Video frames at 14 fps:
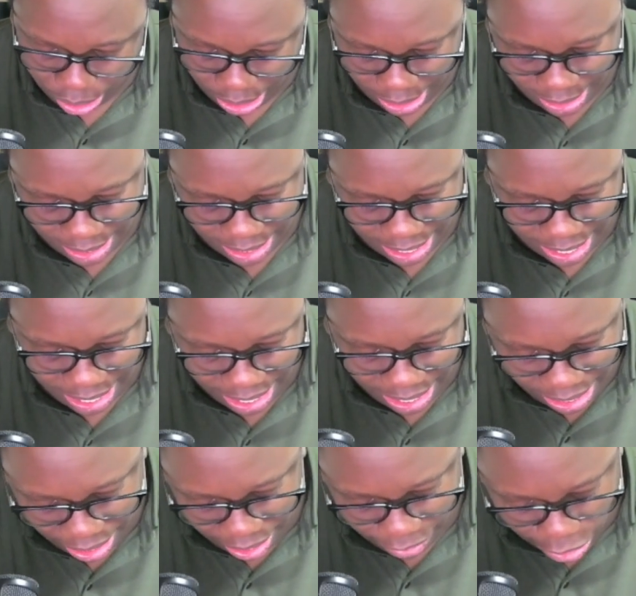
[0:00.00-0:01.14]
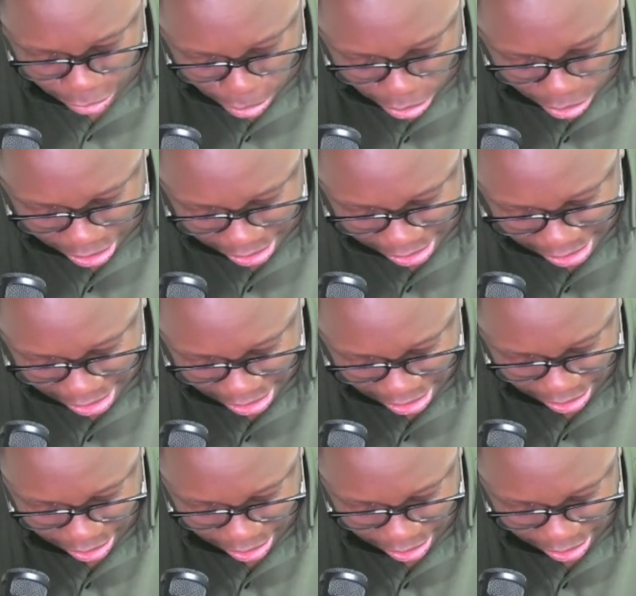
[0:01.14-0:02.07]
EZ Evo point